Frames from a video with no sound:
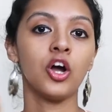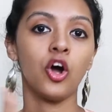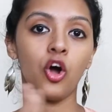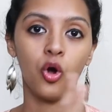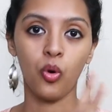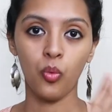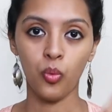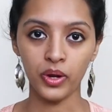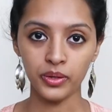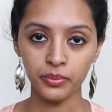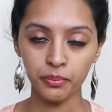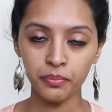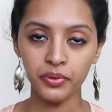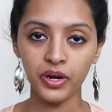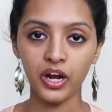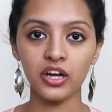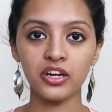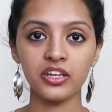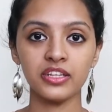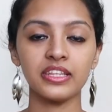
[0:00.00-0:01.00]
or one
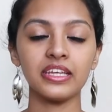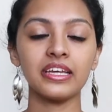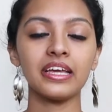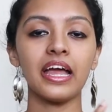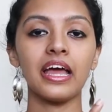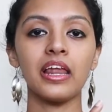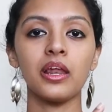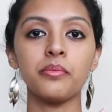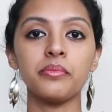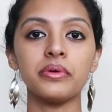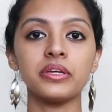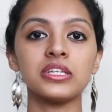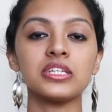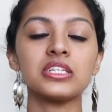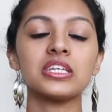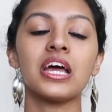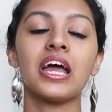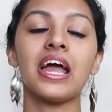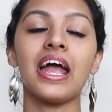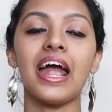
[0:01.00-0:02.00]
prakritic element
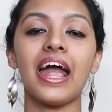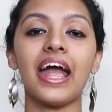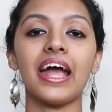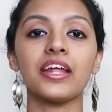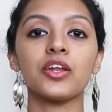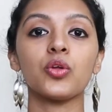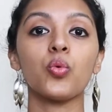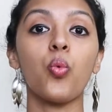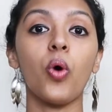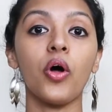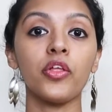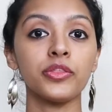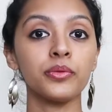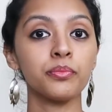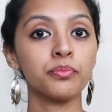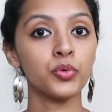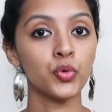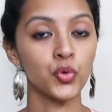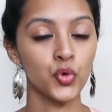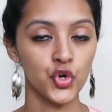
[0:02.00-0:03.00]
and
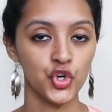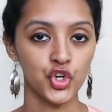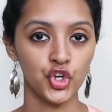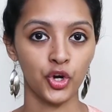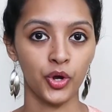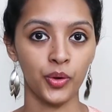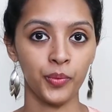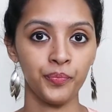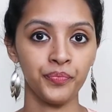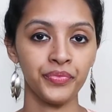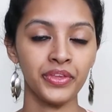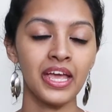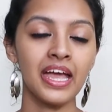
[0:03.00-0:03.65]
one purusha.